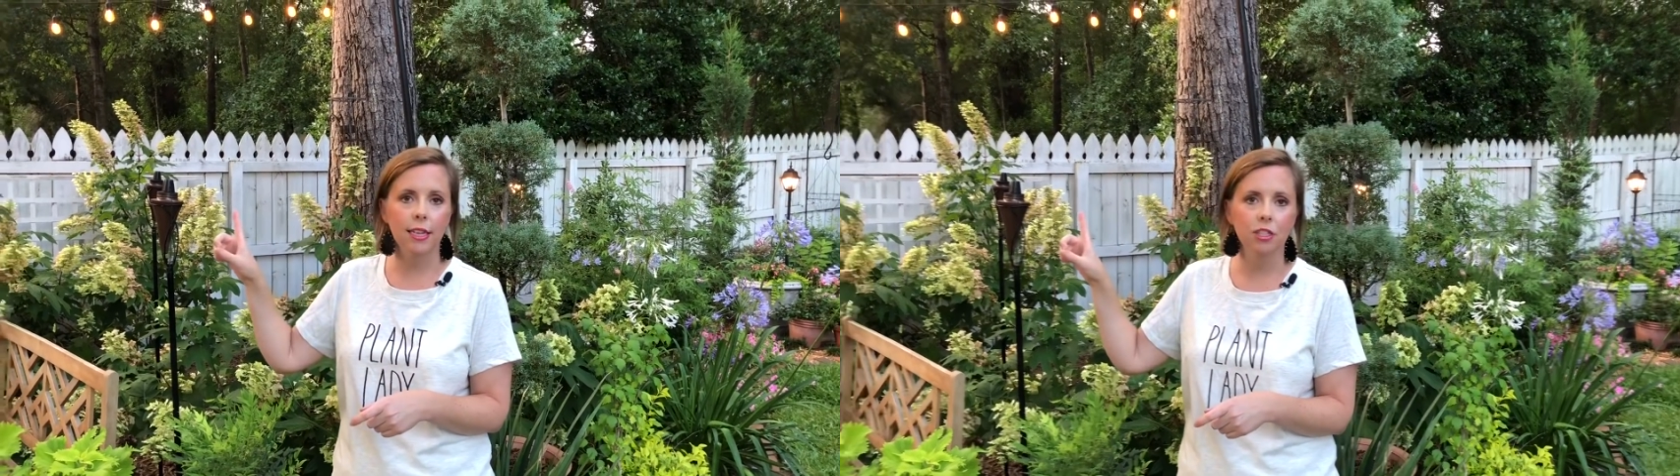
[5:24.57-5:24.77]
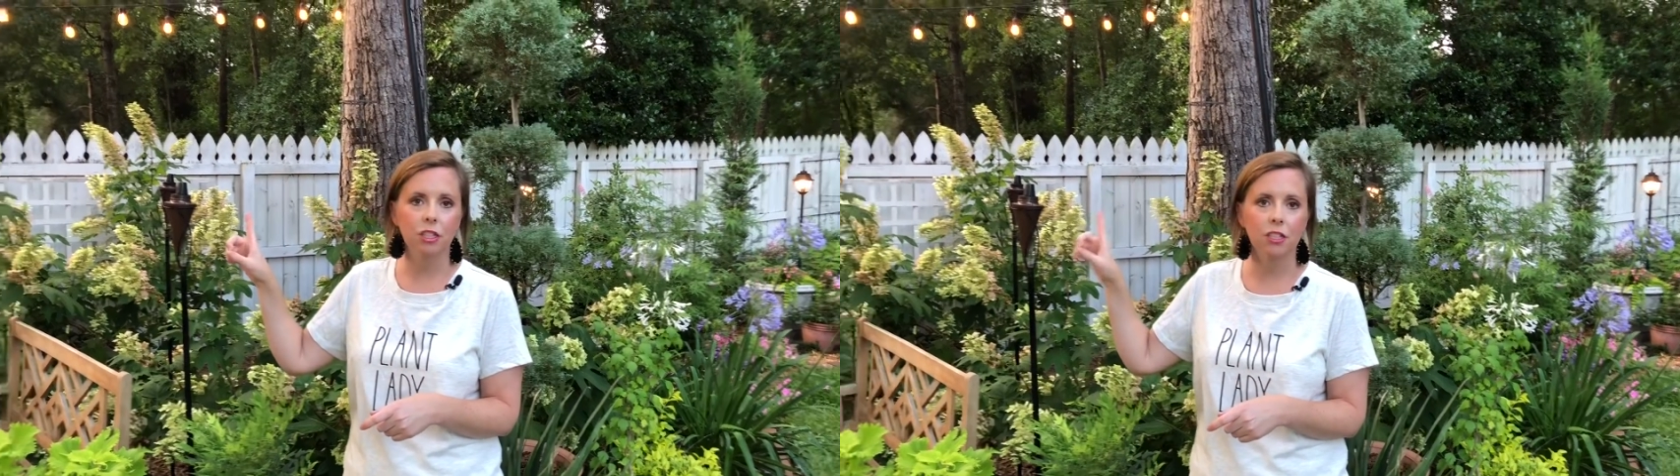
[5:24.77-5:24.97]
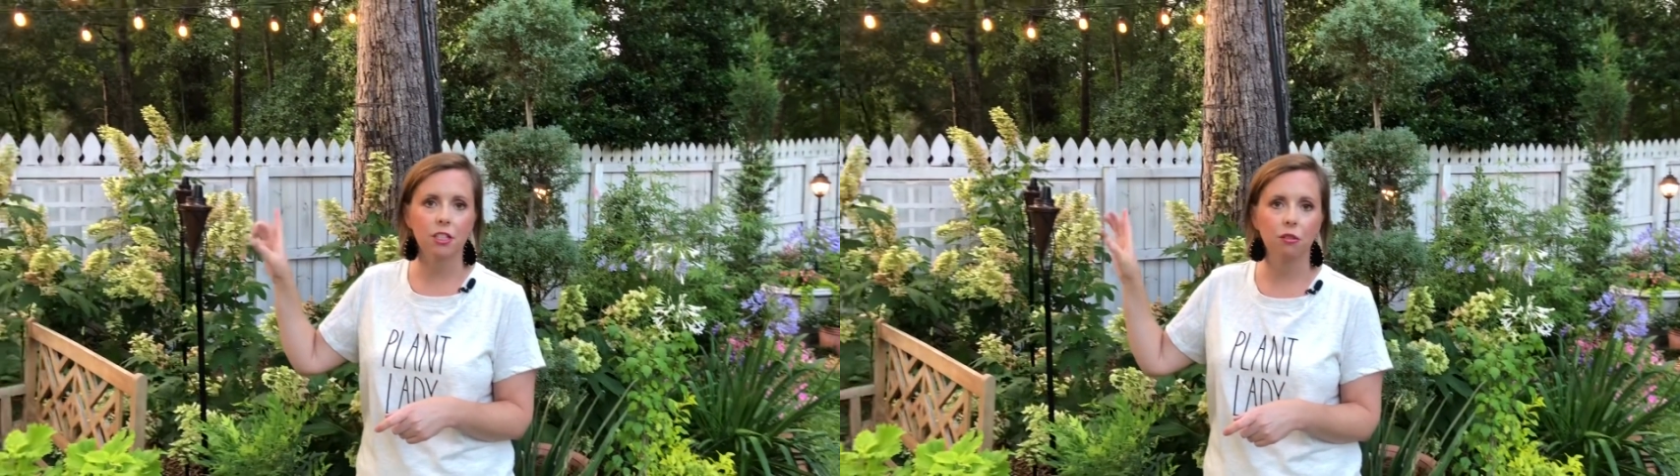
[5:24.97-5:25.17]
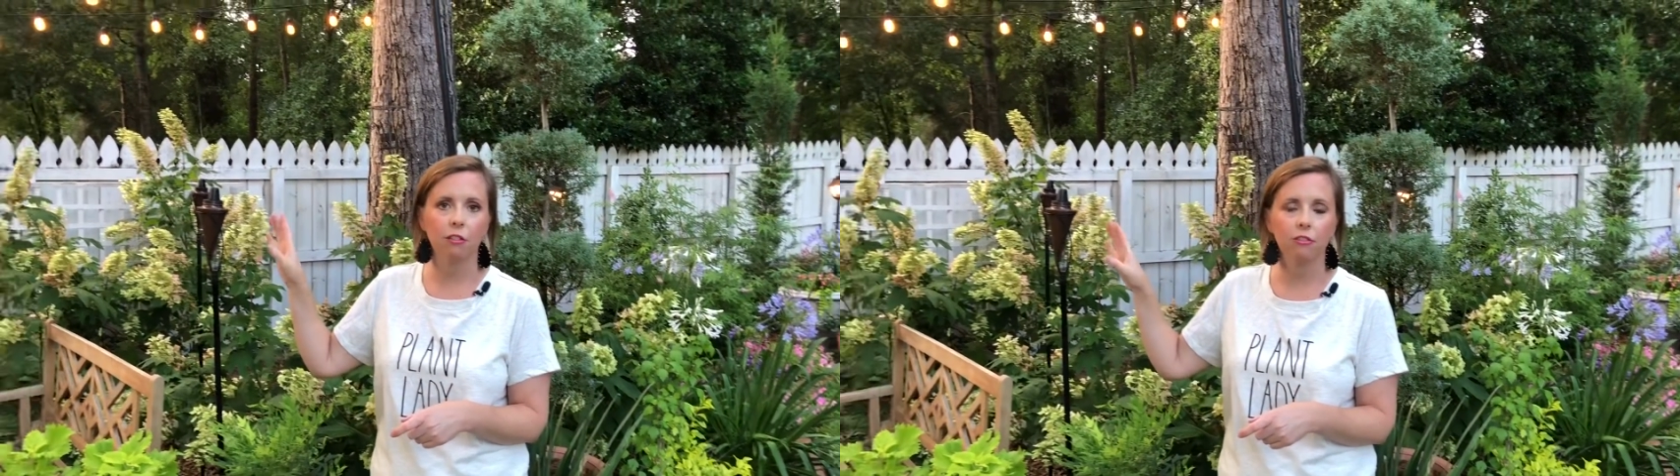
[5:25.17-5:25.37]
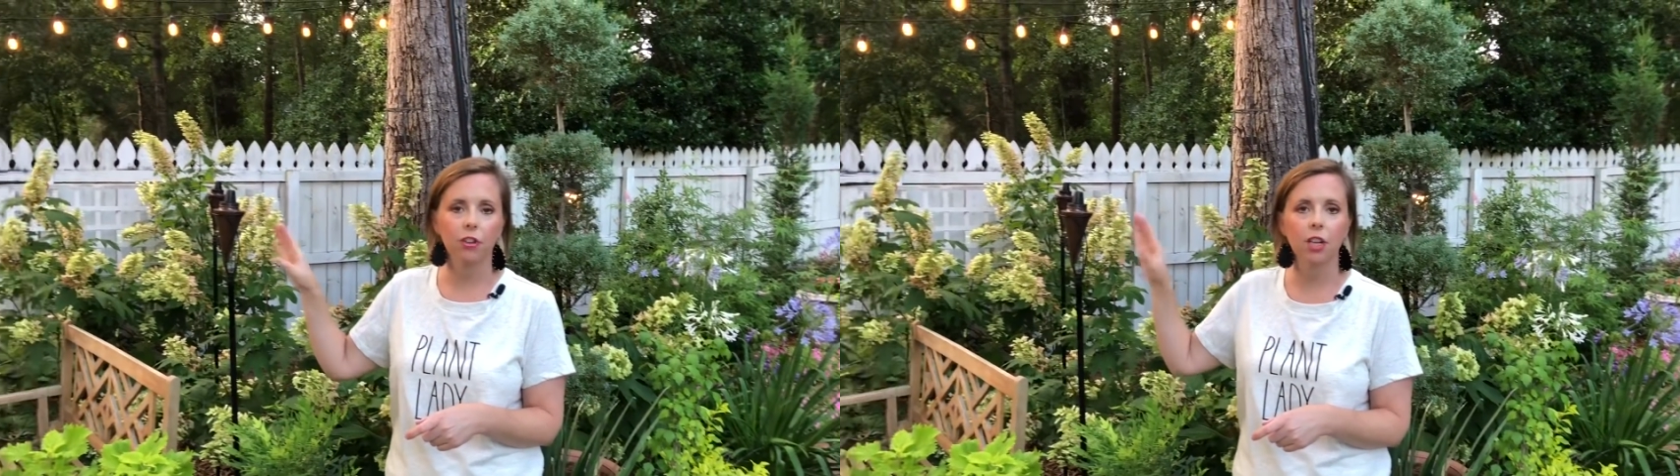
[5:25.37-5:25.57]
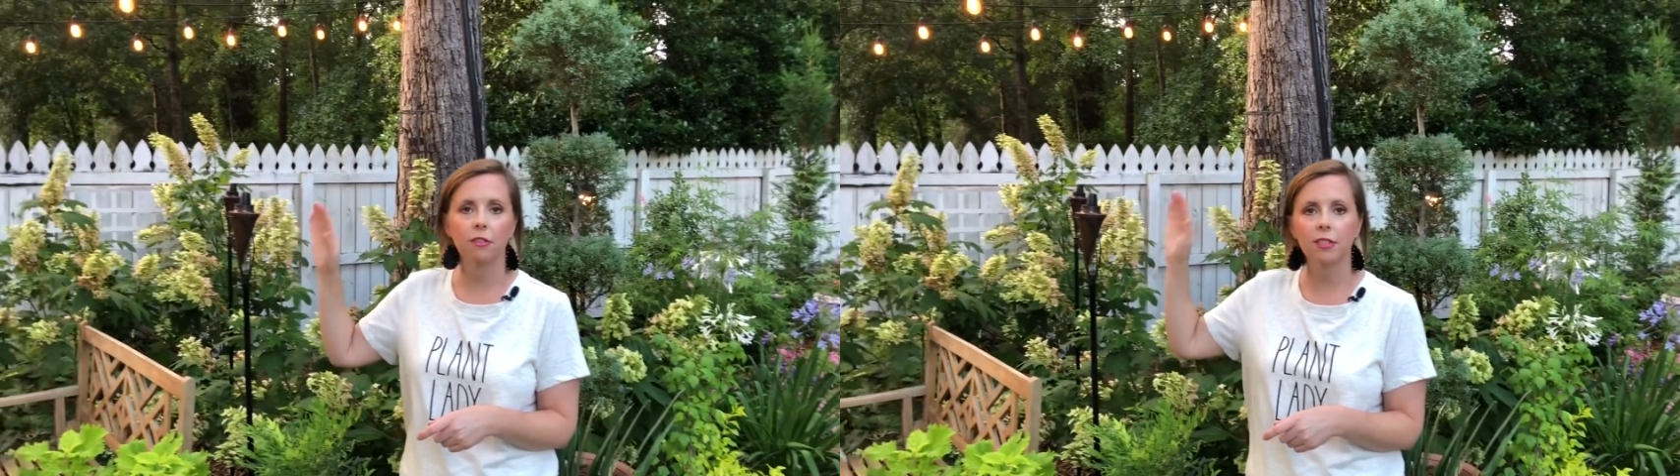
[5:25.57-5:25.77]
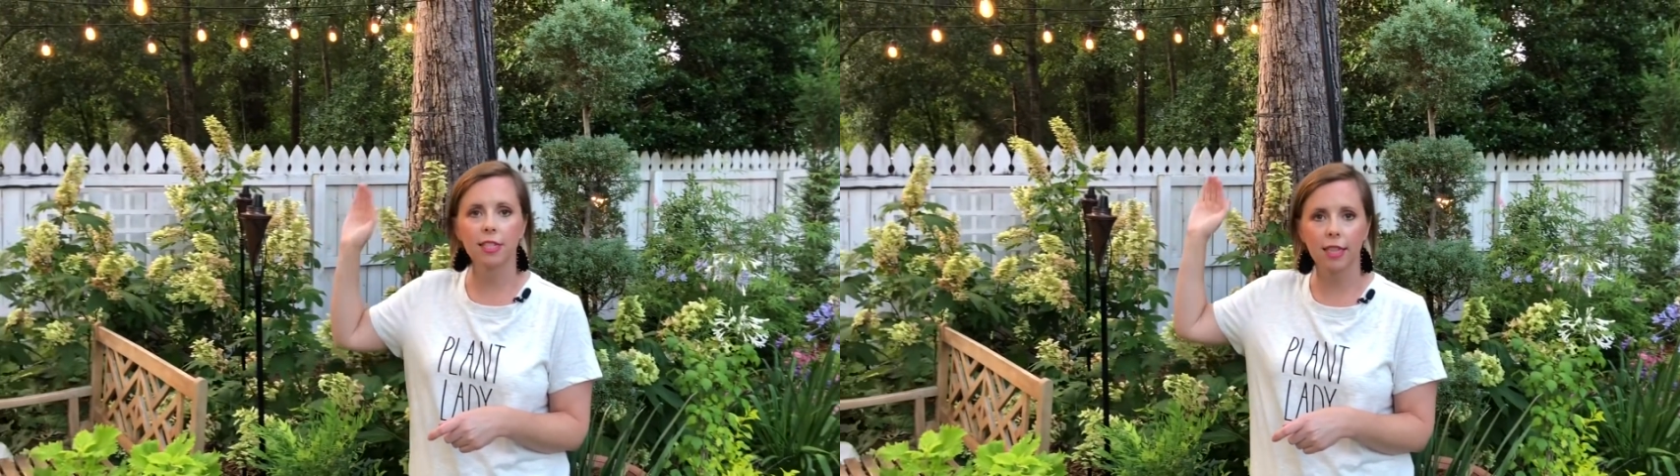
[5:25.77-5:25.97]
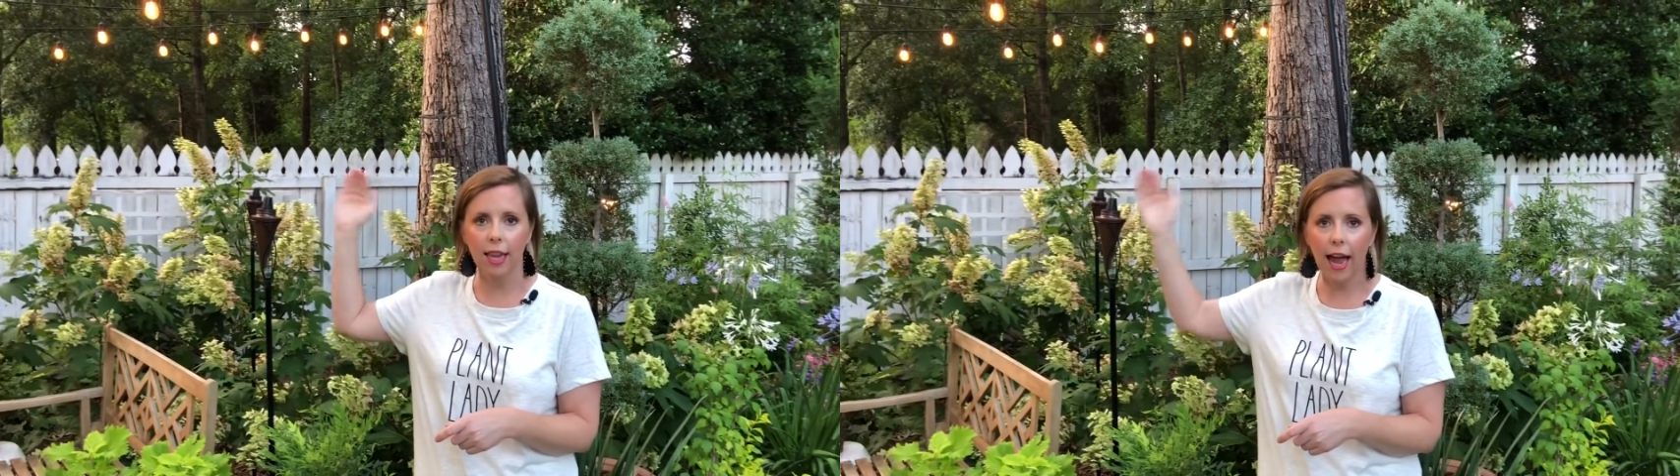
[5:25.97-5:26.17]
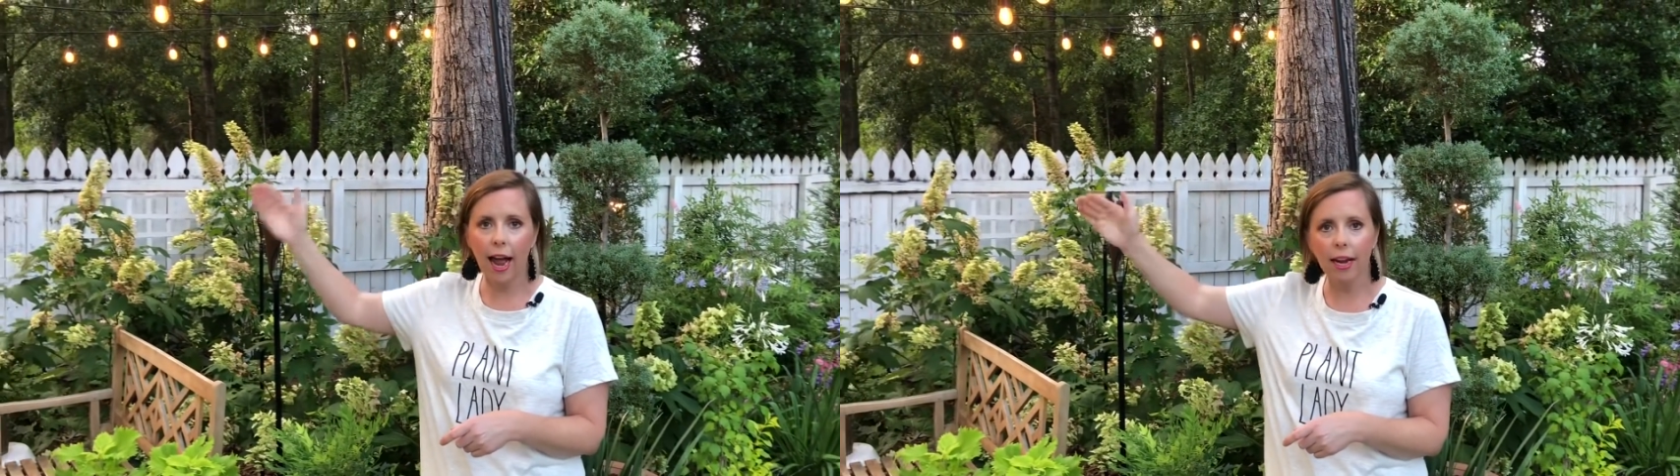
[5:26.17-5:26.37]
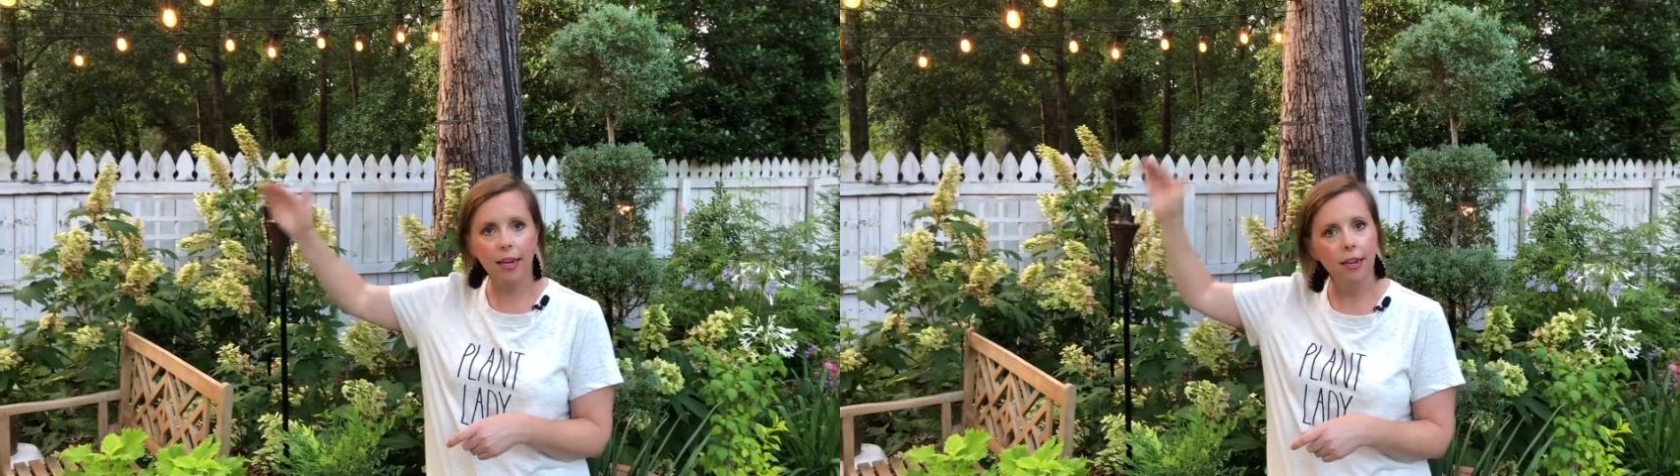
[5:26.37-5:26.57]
inches to a foot of slack